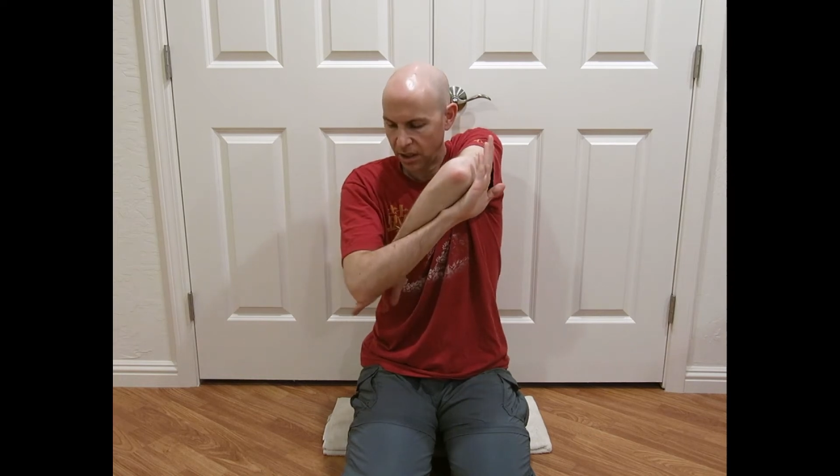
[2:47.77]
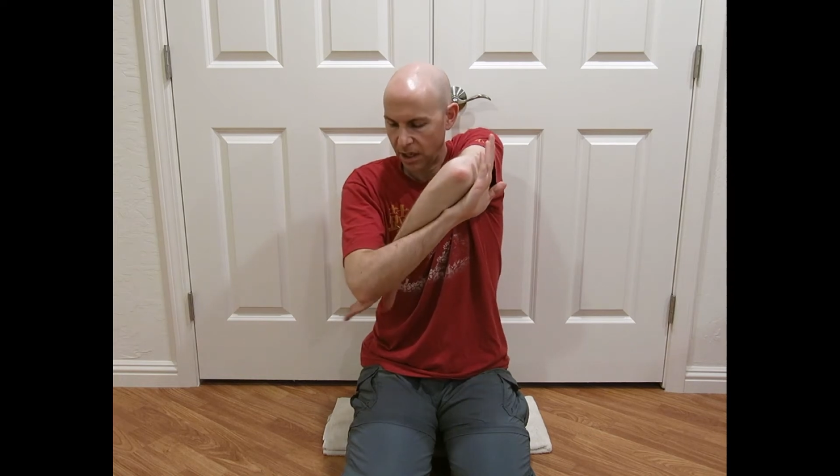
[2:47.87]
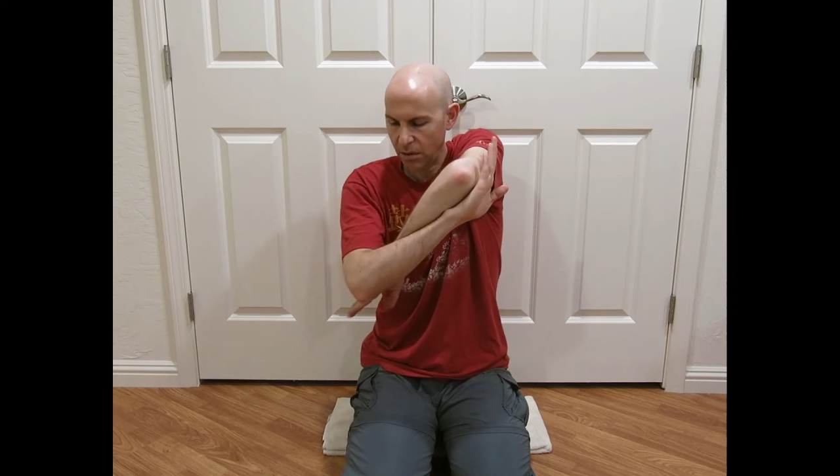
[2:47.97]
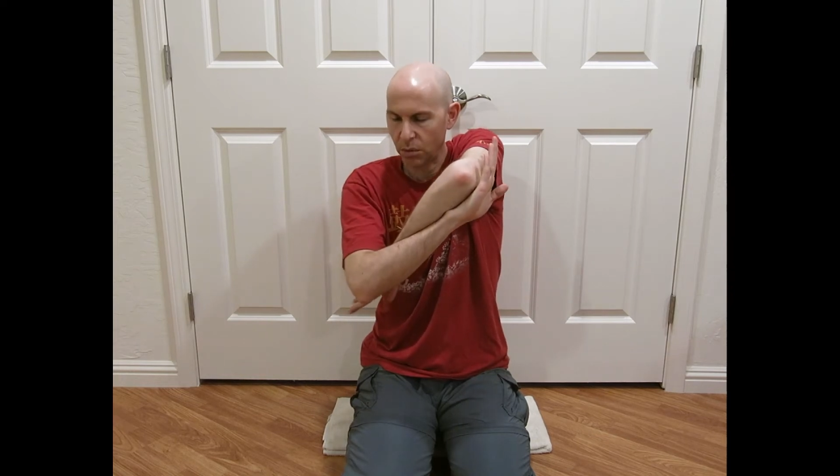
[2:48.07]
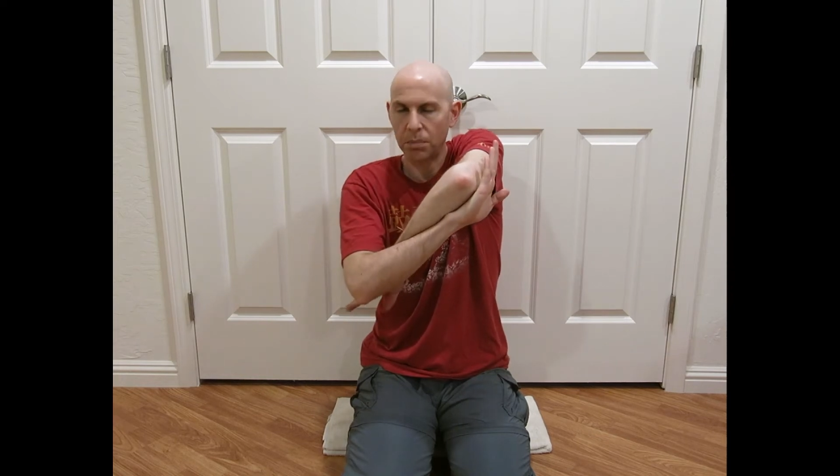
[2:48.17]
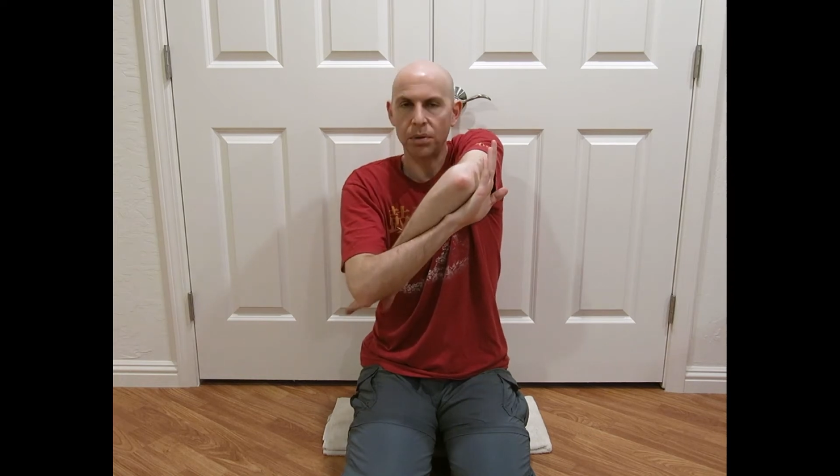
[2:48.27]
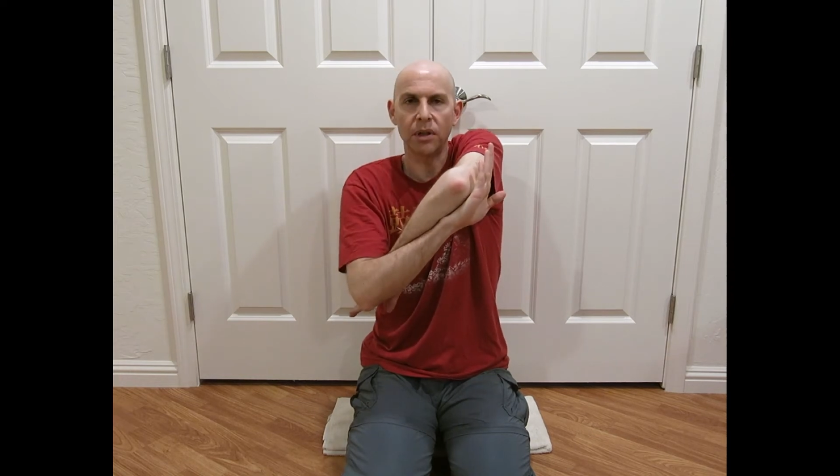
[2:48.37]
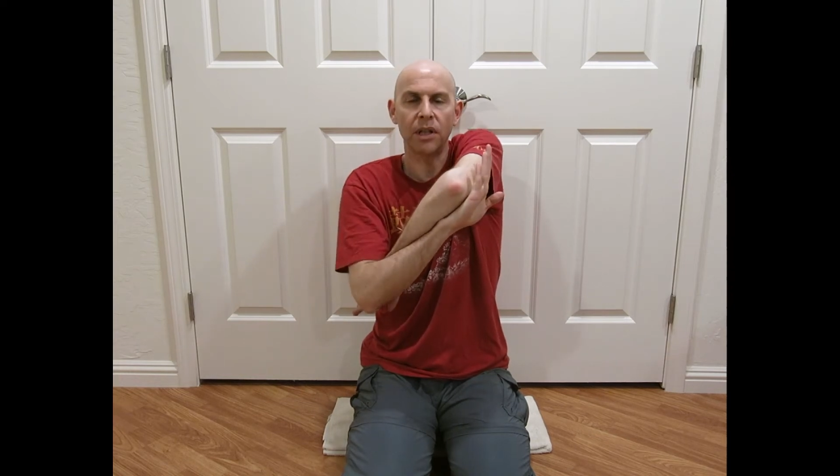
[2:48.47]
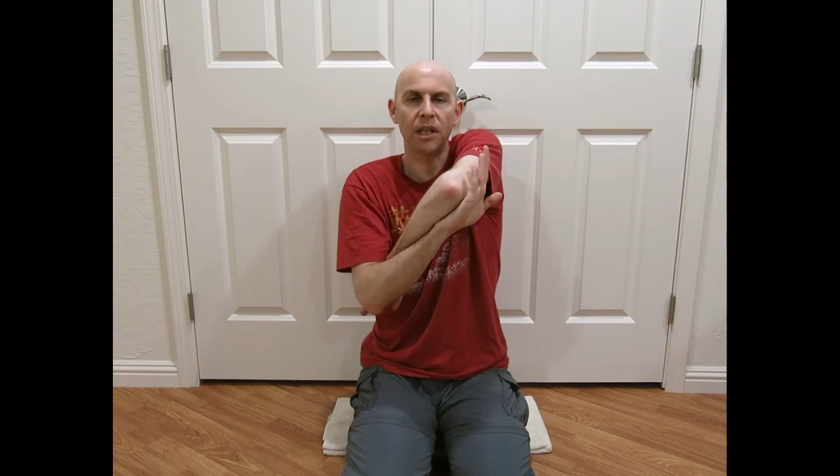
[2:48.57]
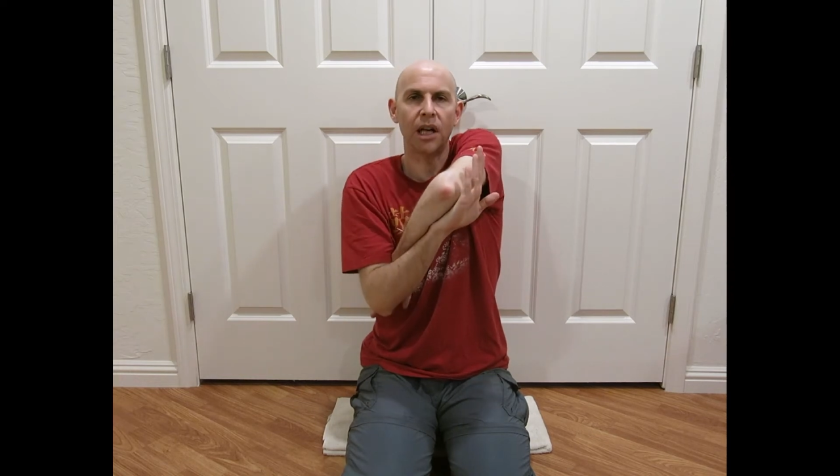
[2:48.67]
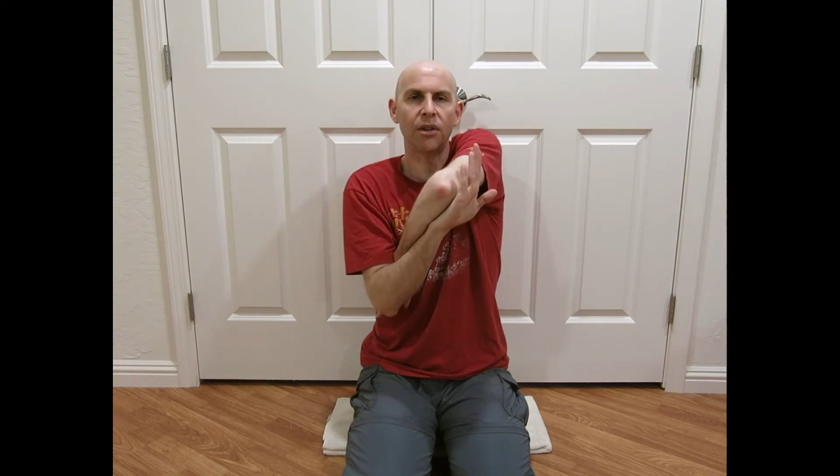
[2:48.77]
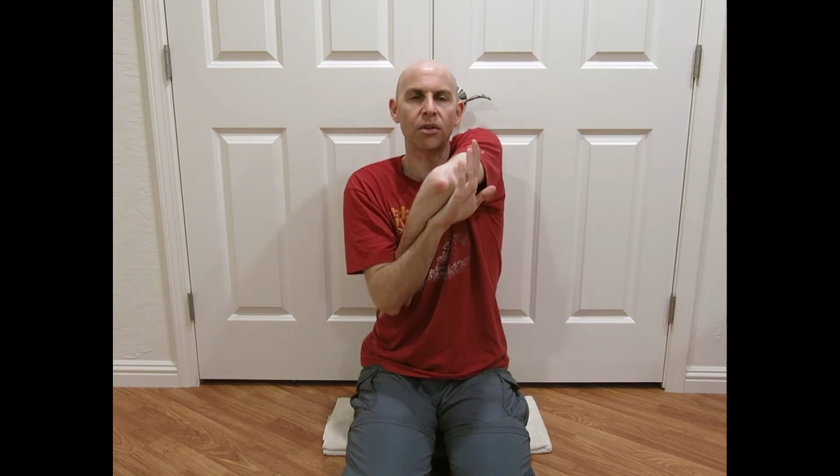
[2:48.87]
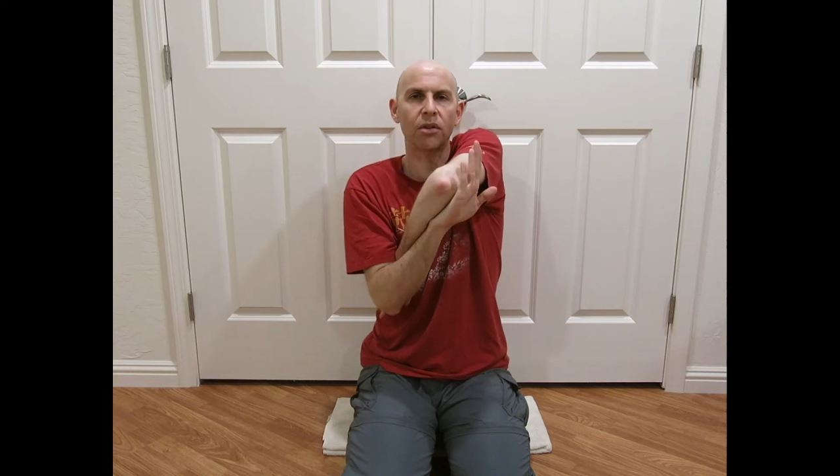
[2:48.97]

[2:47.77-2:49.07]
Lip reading: I will put the other